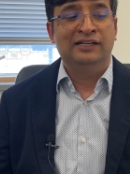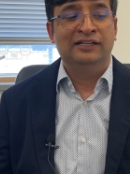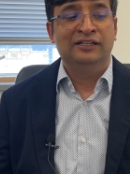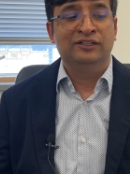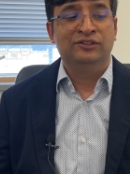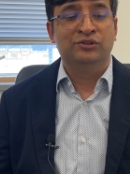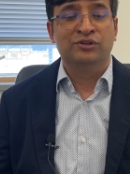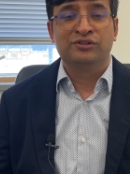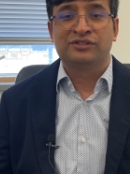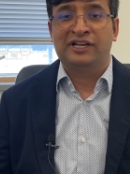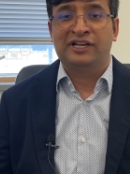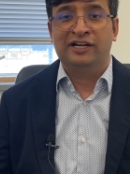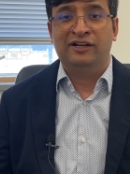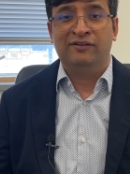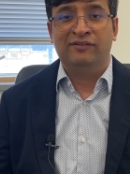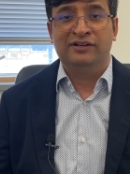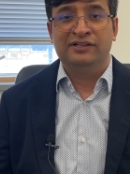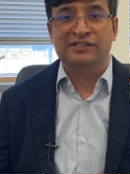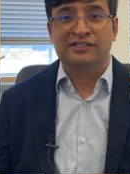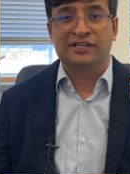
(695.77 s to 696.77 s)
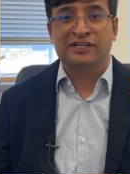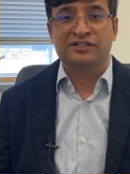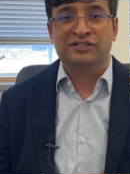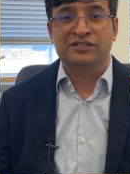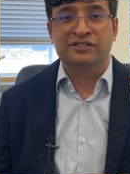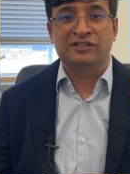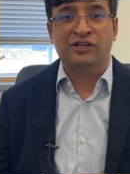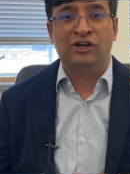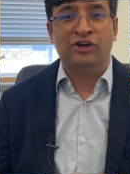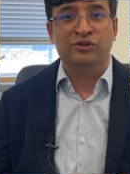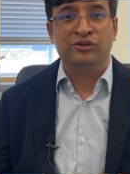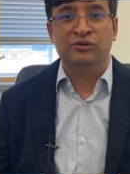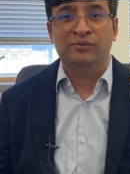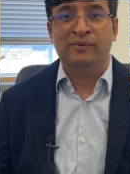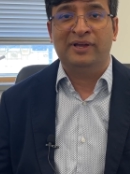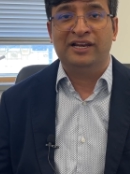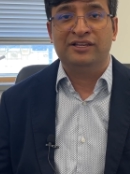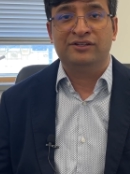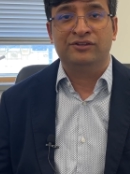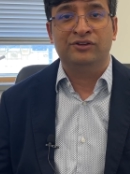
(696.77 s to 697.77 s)
Those kind of discussions. How you
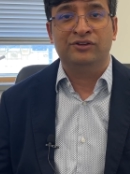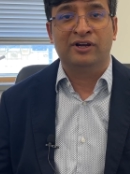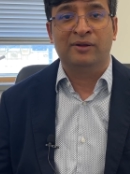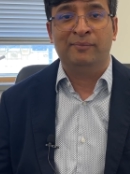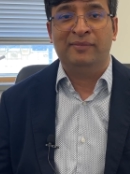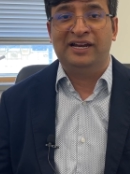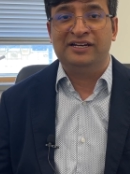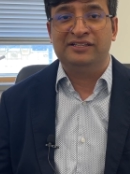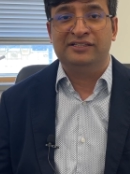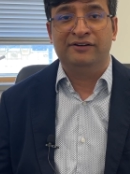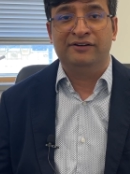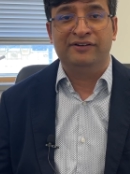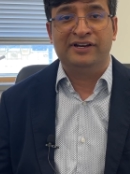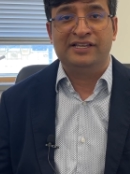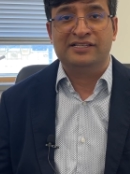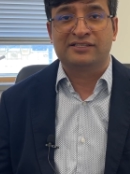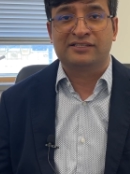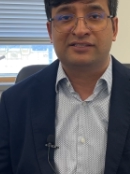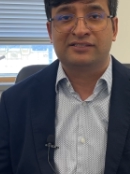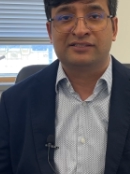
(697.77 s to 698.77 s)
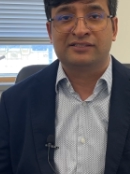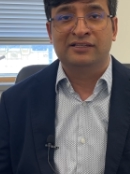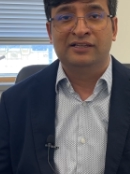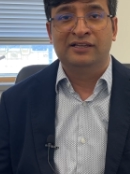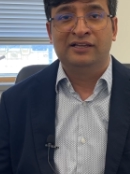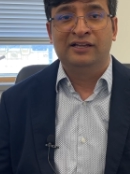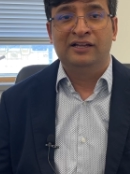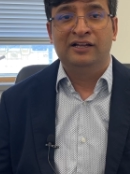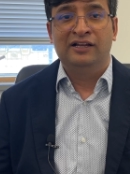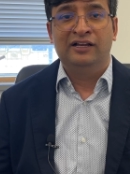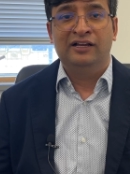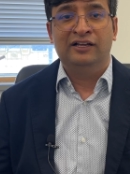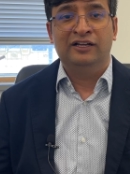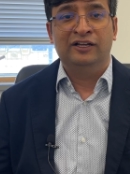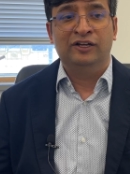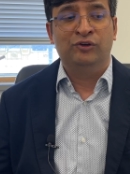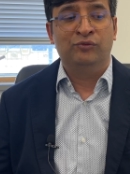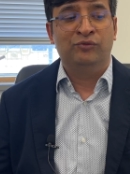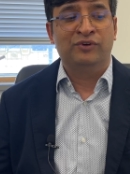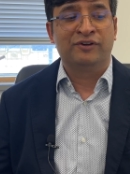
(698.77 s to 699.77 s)
going to manage the risks.
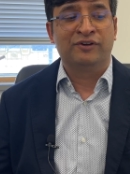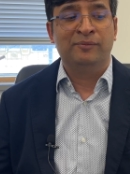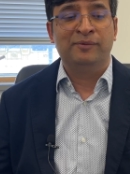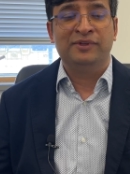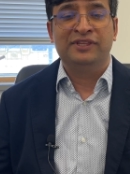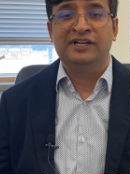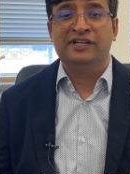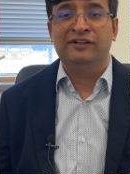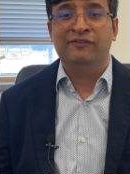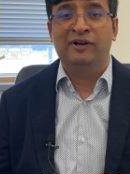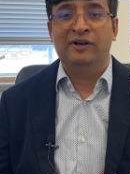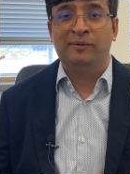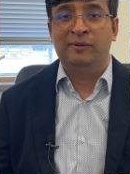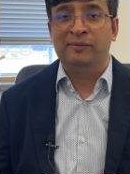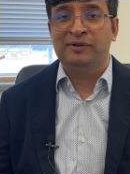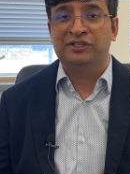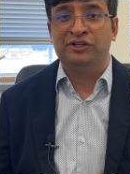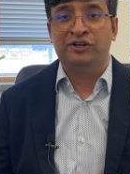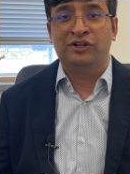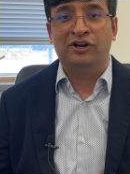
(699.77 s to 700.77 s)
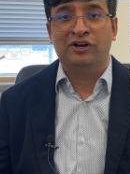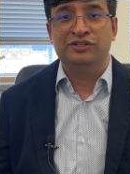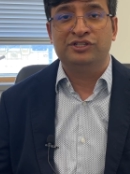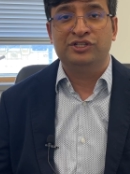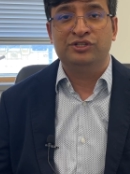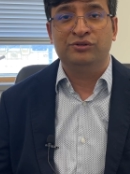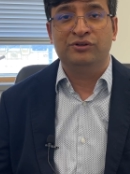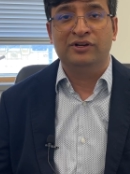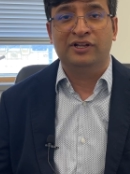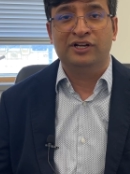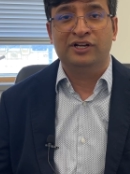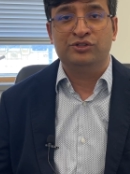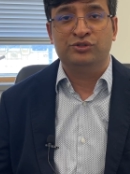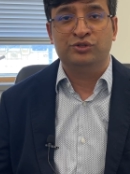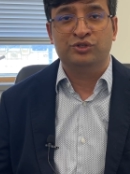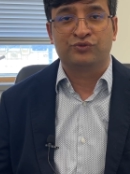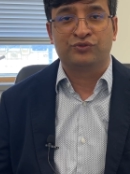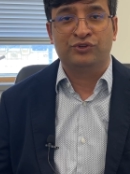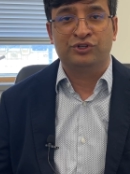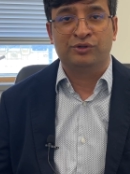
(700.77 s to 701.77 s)
What will be the development methodology you're going to
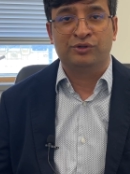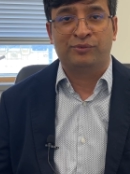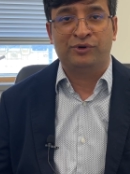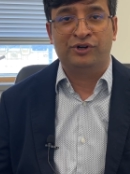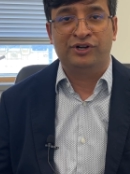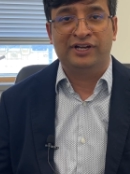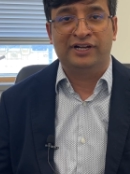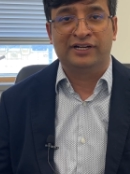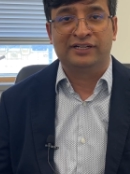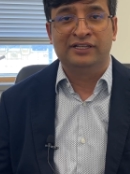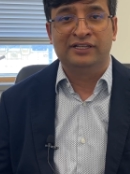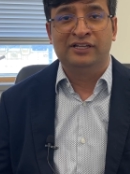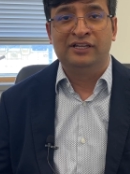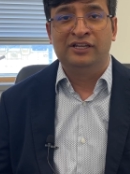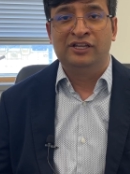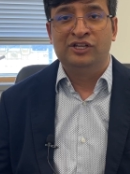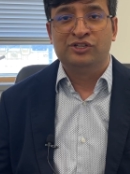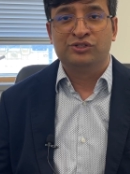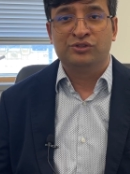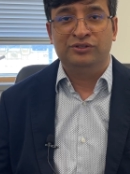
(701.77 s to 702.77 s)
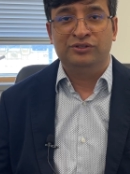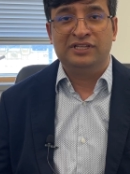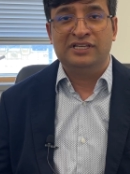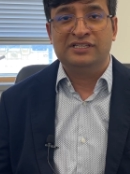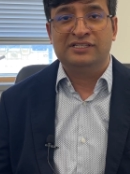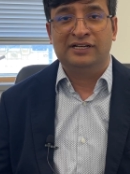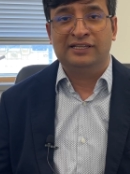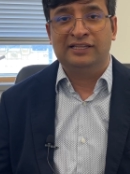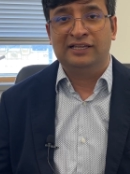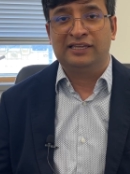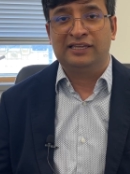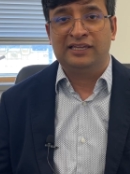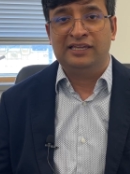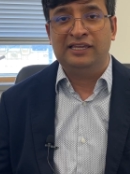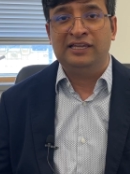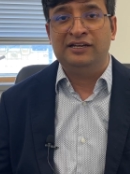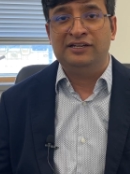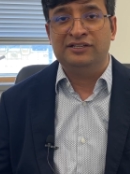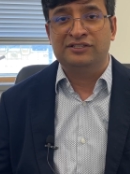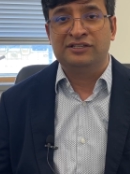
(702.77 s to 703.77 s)
use for your product. So these are the
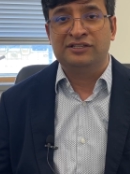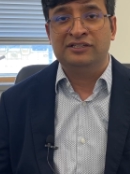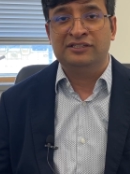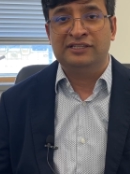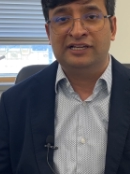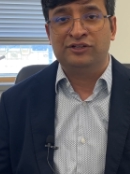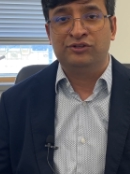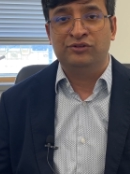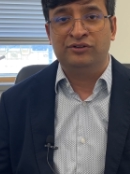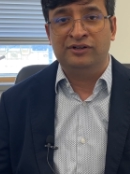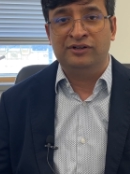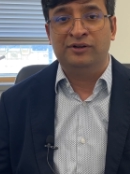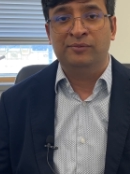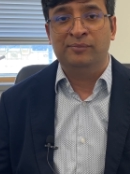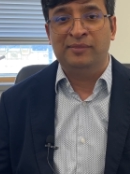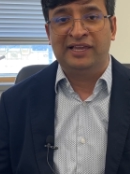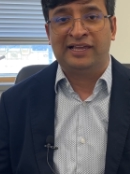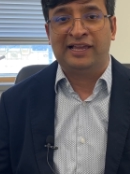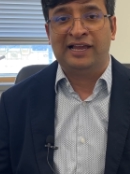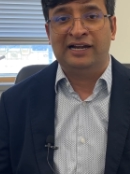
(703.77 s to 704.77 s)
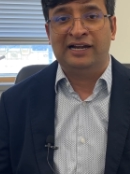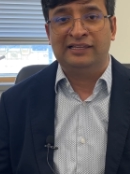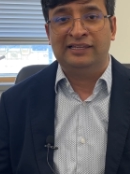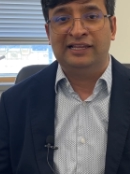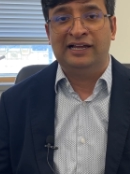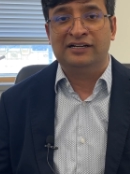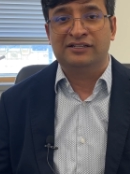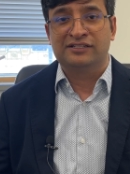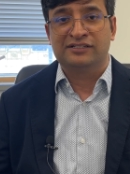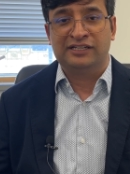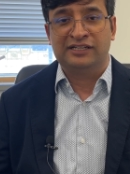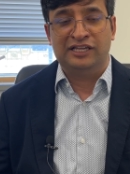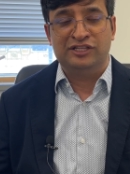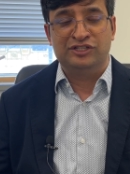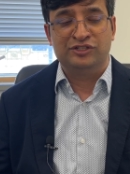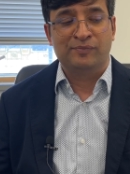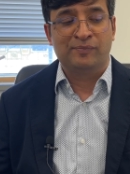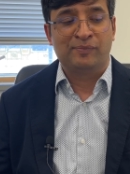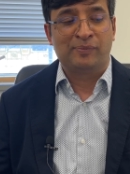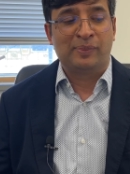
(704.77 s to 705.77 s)
key decisions that you need to make at that stage.
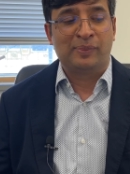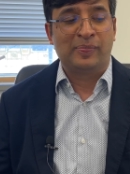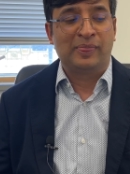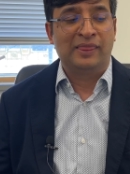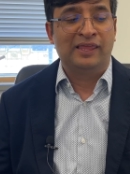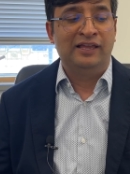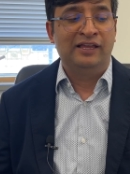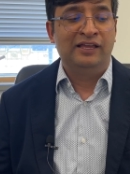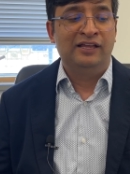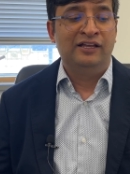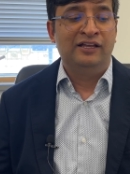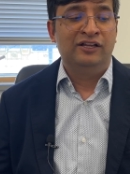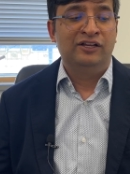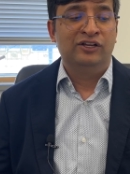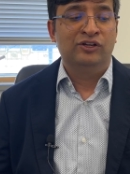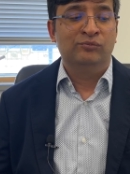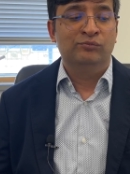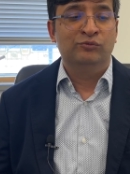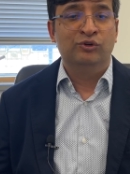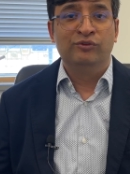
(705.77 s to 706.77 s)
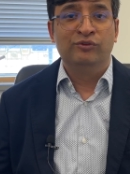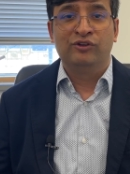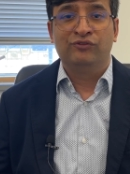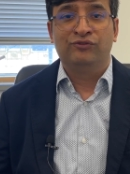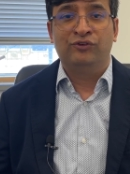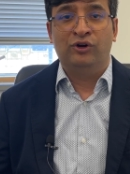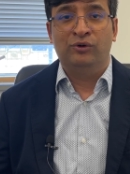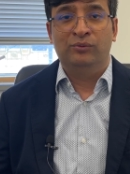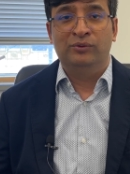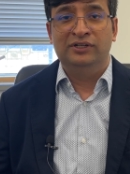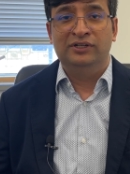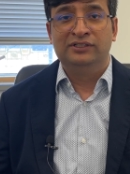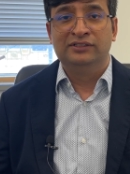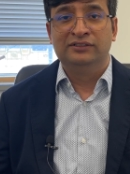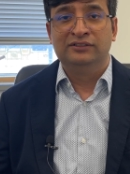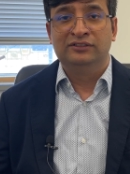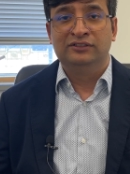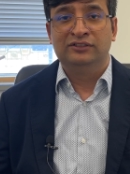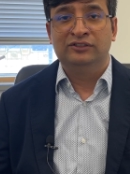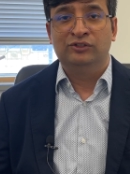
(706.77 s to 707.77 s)
Moving forward,
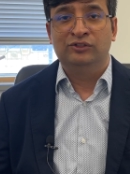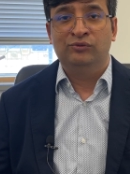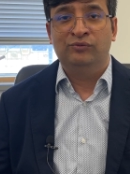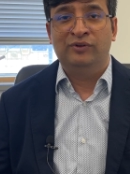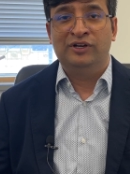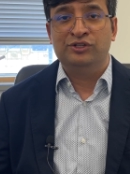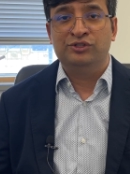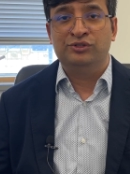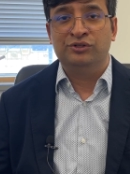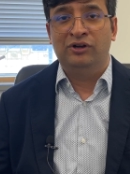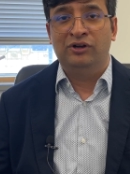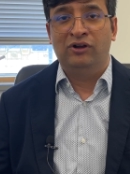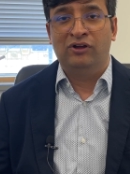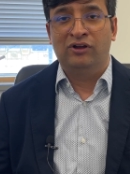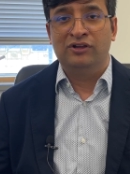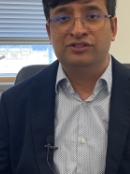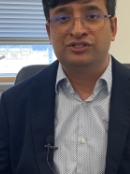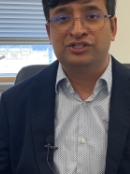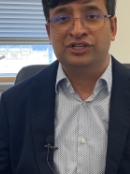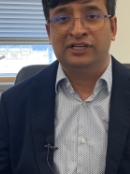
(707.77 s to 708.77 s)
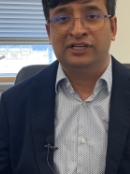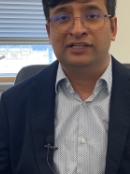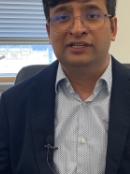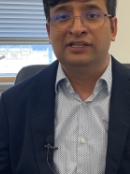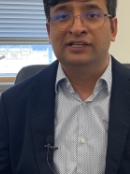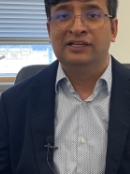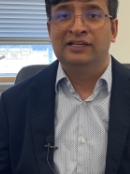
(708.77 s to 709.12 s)
when you're launching,